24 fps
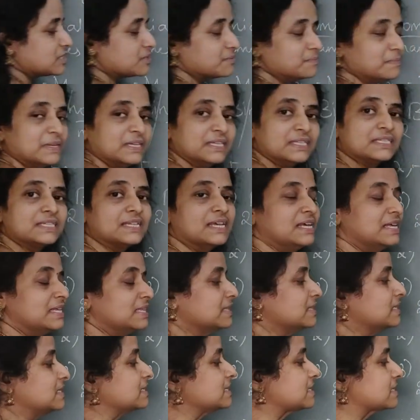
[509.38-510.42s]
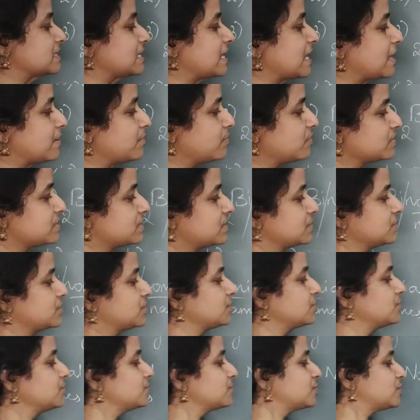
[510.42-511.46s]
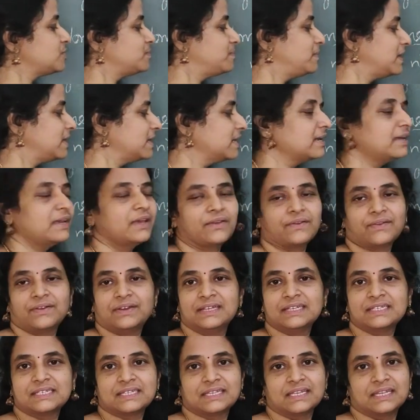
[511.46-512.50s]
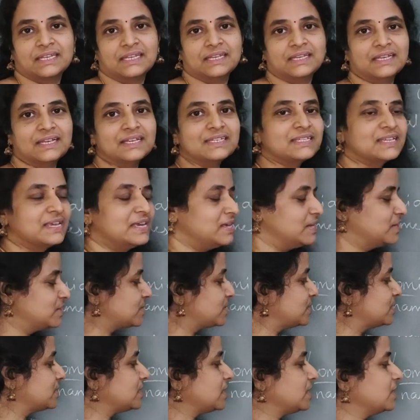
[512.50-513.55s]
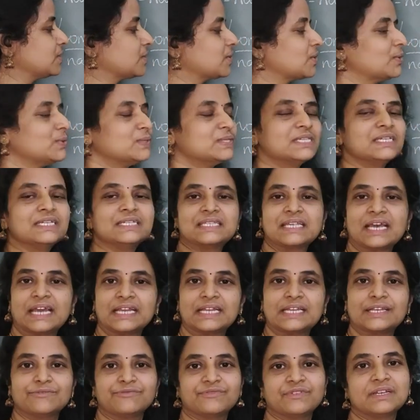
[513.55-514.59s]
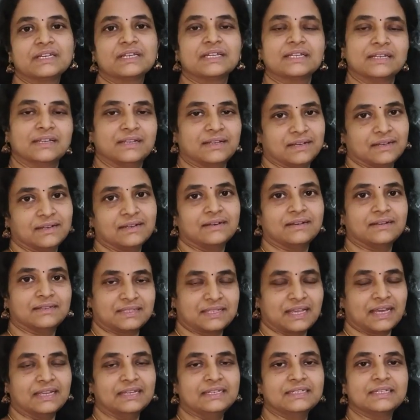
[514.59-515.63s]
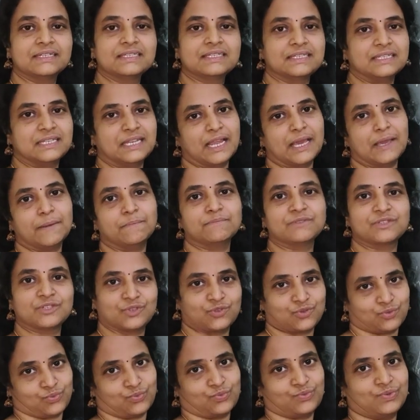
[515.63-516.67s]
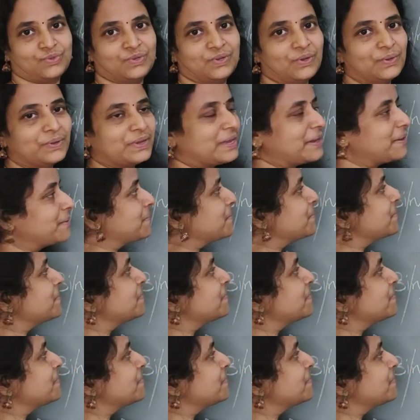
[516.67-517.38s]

which means this name was introduced by Carolus Linnaeus, so it includes the scientist names too. Okay.